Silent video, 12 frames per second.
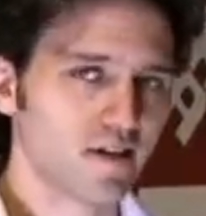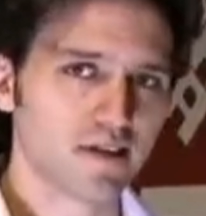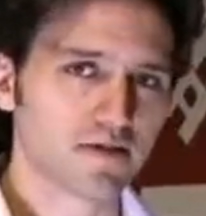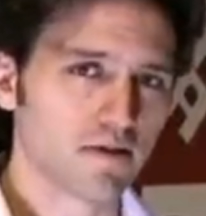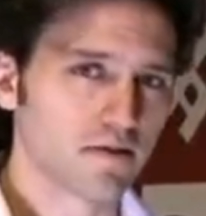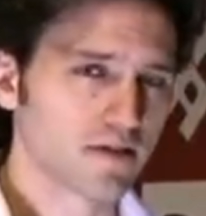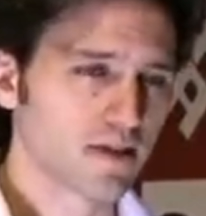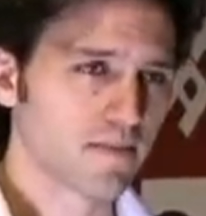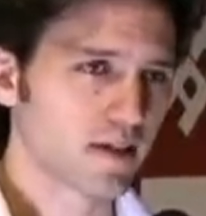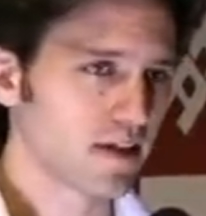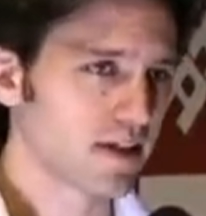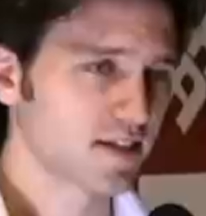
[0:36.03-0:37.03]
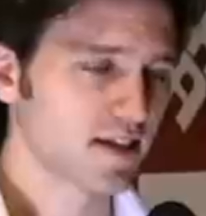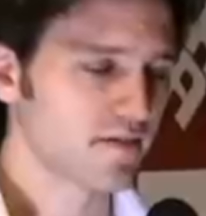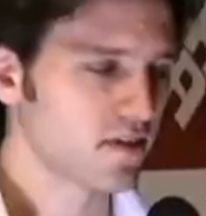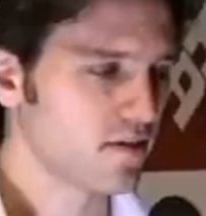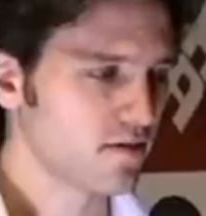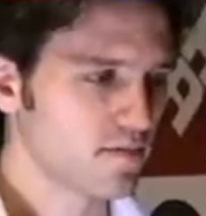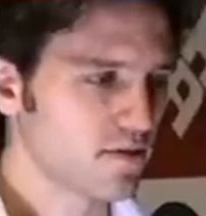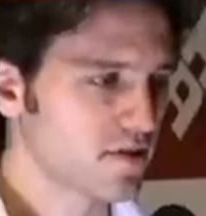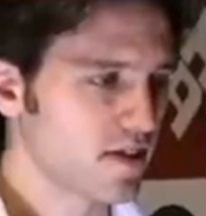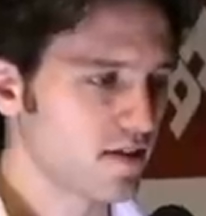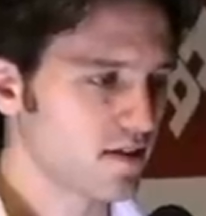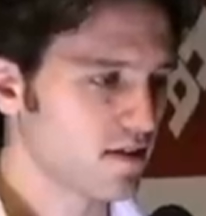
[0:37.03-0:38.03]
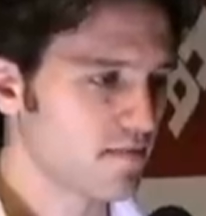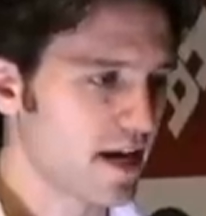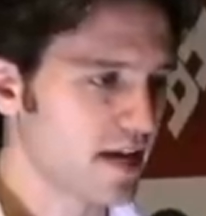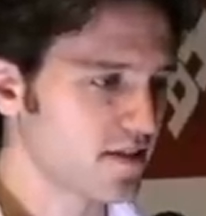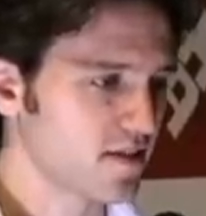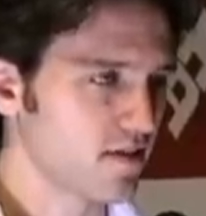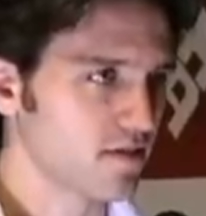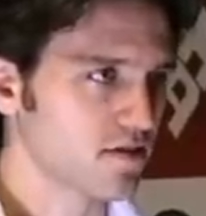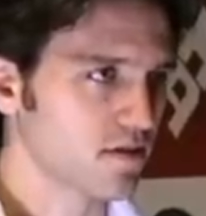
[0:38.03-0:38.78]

That's grown something like 700% in the past year.